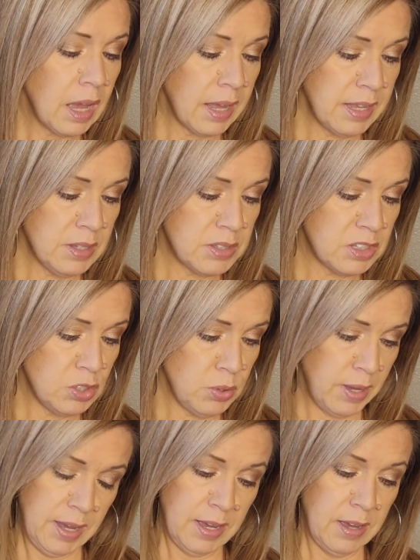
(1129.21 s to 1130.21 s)
I used
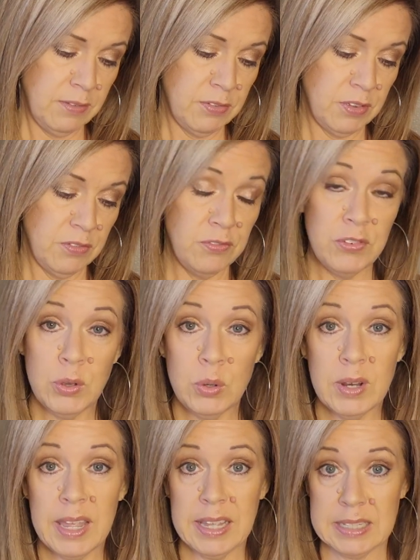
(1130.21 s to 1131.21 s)
to have
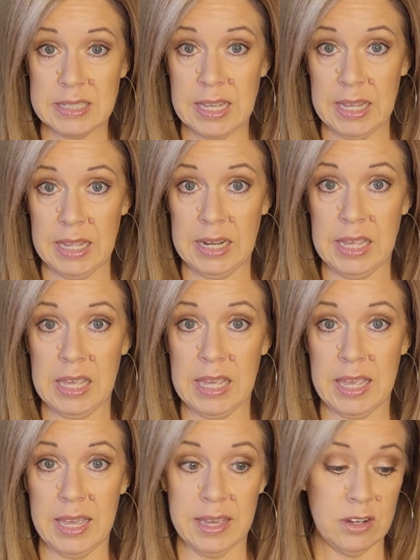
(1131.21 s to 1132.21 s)
food
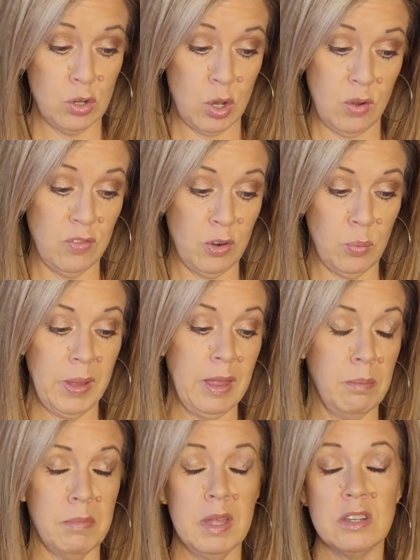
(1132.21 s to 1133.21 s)
anxiety and
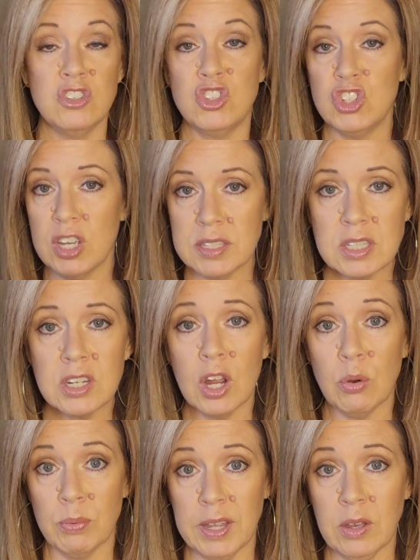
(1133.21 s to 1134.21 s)
overwhelm just
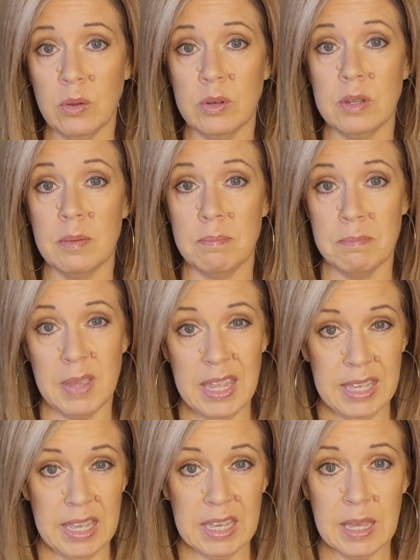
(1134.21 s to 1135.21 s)
around
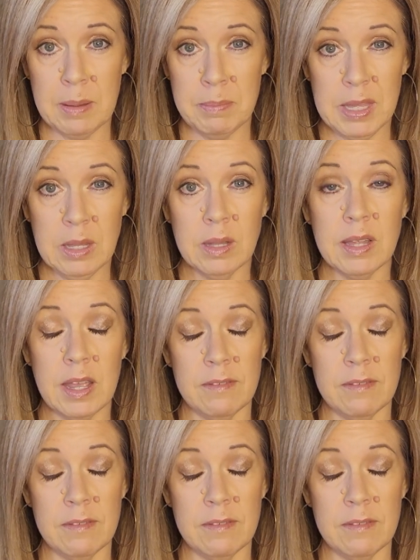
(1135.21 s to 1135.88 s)
making a meal,